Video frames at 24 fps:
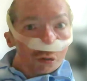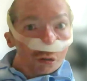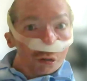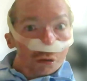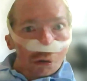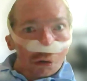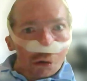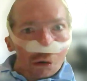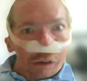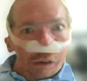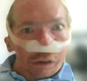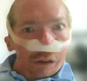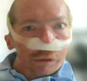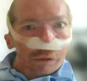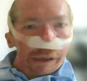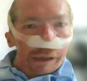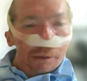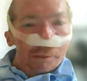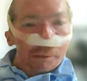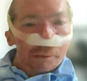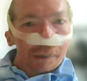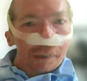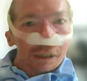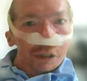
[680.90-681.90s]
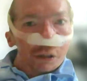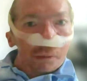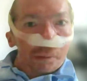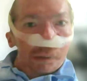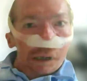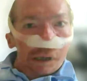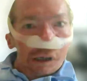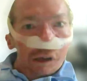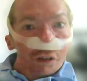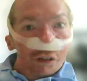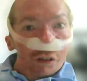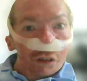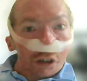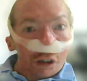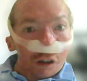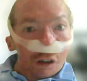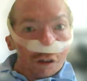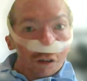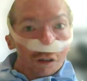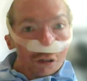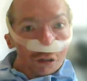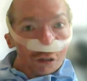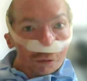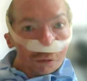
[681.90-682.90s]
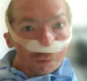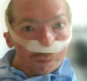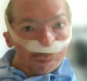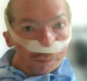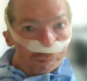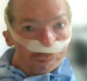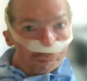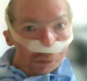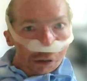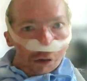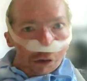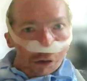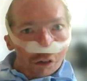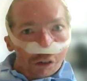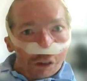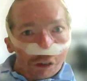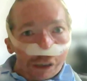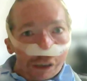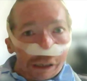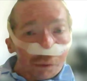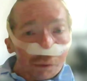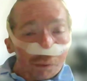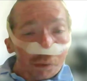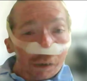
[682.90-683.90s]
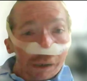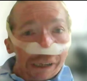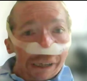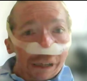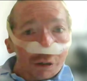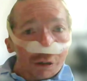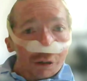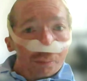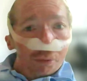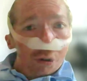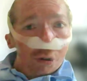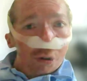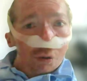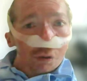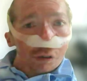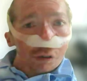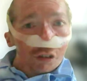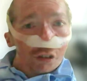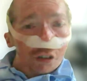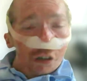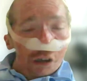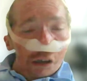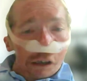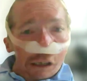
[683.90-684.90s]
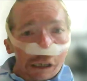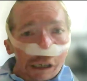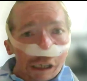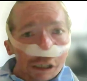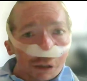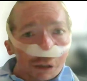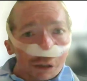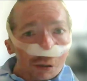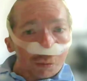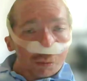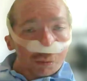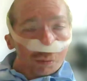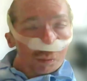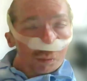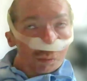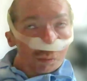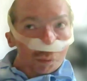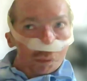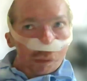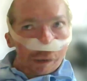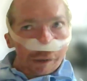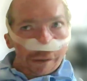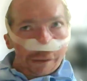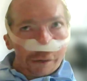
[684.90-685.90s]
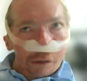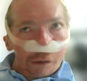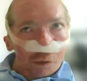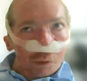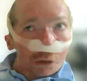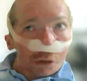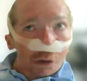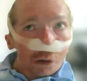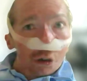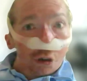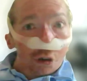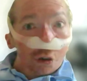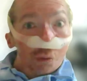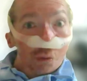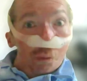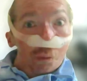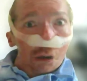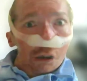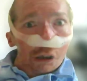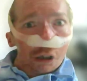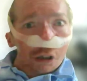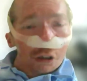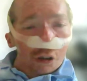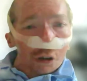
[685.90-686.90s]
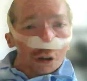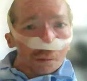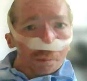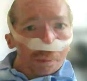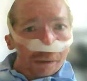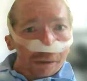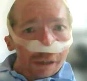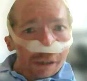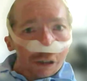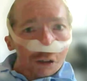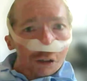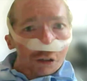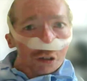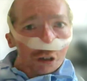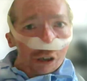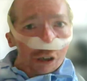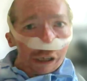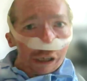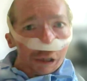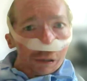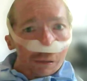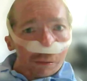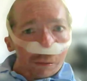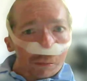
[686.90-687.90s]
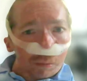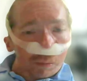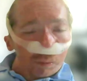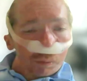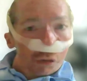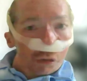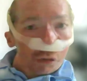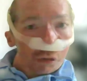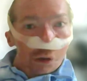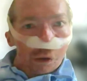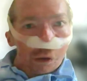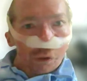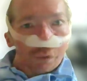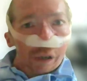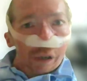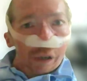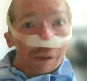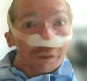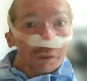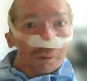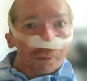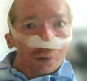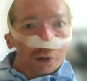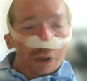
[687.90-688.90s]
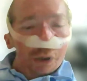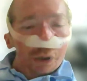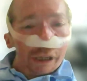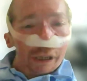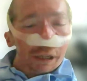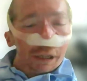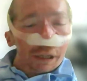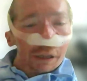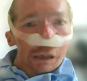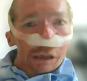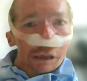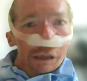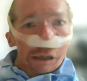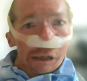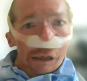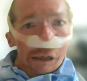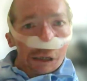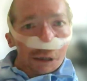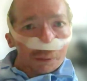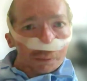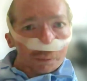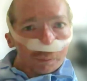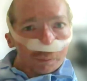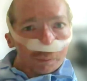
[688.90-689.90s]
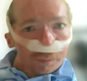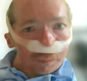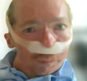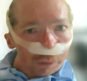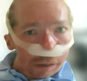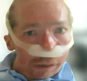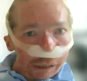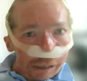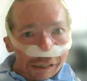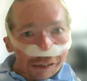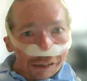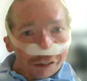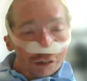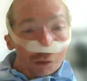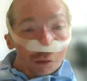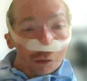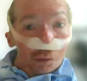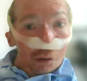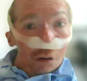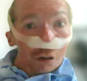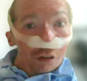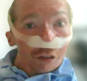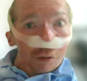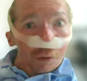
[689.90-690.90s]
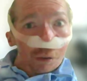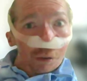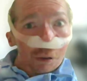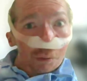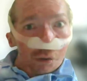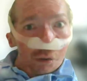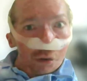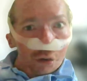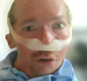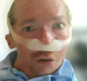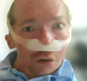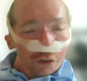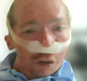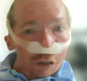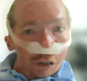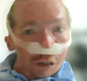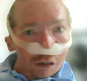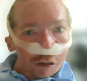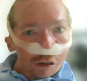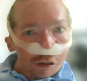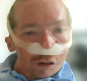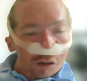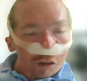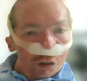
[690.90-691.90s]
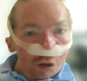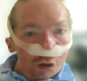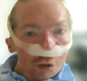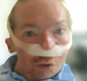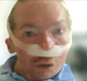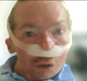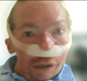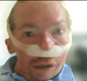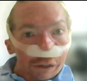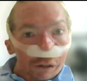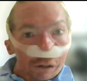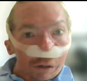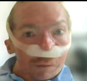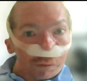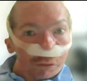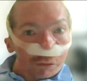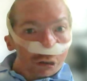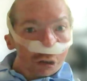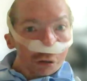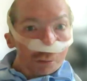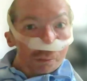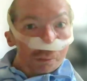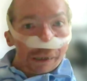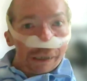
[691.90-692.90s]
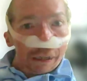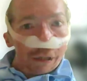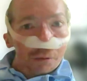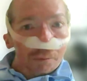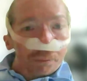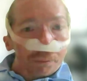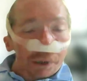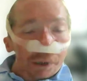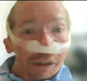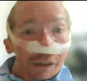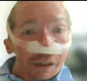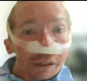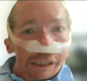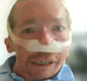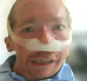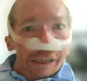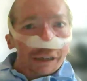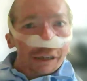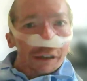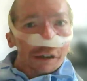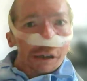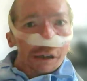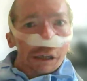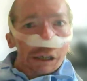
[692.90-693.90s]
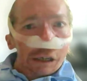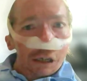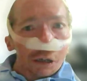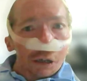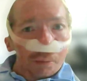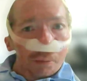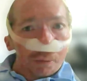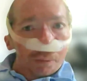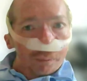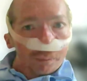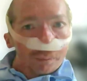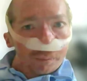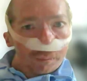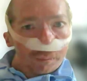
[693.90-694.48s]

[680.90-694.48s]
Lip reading: strongly recommend a master's because that will help you decide whether or not you want to do a PhD. It's not for everybody, as it was suited to me, but yeah,